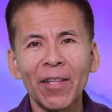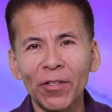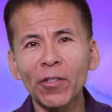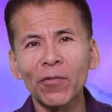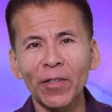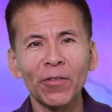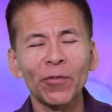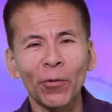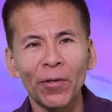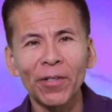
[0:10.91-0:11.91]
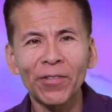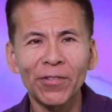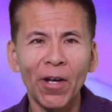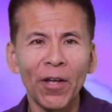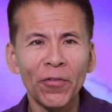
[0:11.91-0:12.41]
this is Victor
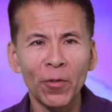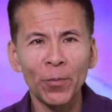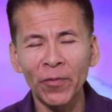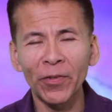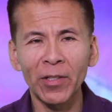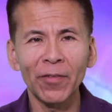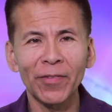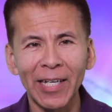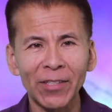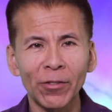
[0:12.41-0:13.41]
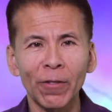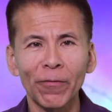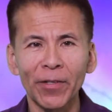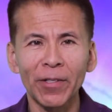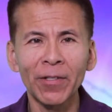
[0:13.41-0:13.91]
Torres, author of Perfect Love Cast Out All
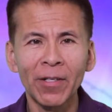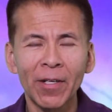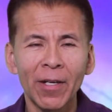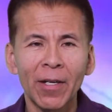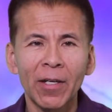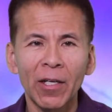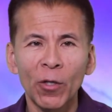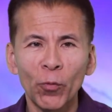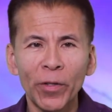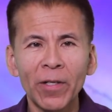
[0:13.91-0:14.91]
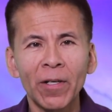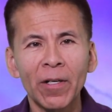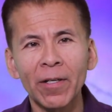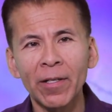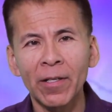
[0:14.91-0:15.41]
Fear, and we
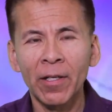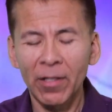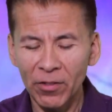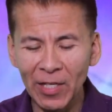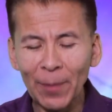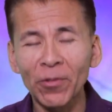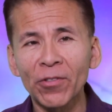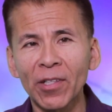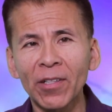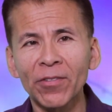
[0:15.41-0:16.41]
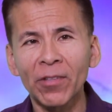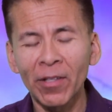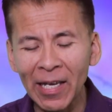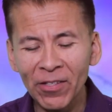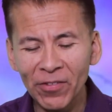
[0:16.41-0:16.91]
are chapter six, the
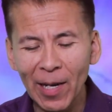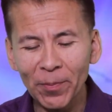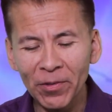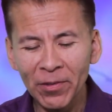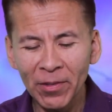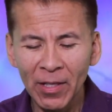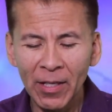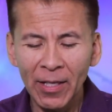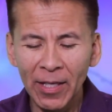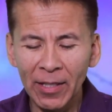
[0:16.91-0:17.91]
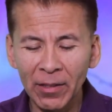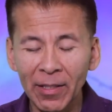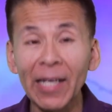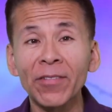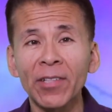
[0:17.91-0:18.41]
last chapter, and the
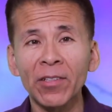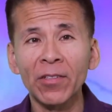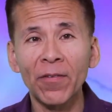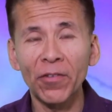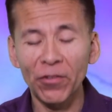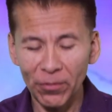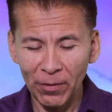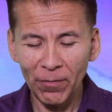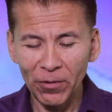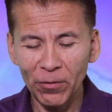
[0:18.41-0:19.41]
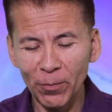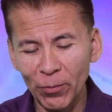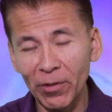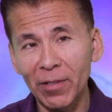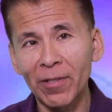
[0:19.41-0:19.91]
last section of this of this
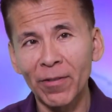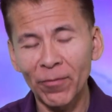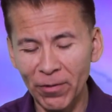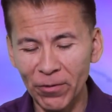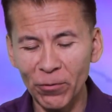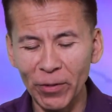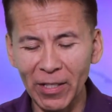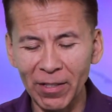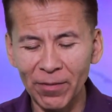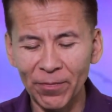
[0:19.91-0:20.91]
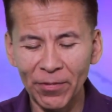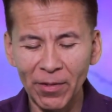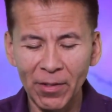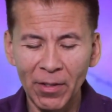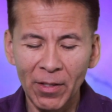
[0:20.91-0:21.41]
book for this reading.
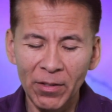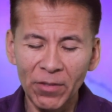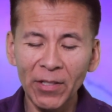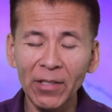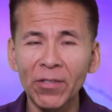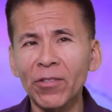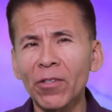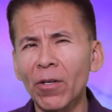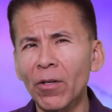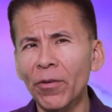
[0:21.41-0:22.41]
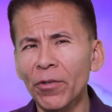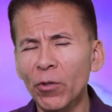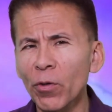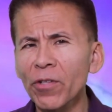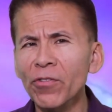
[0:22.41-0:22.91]
This section is called
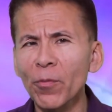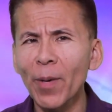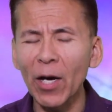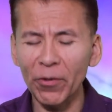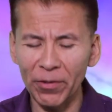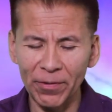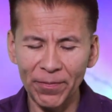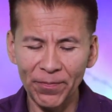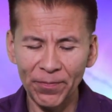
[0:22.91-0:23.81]
Crushed to Powder.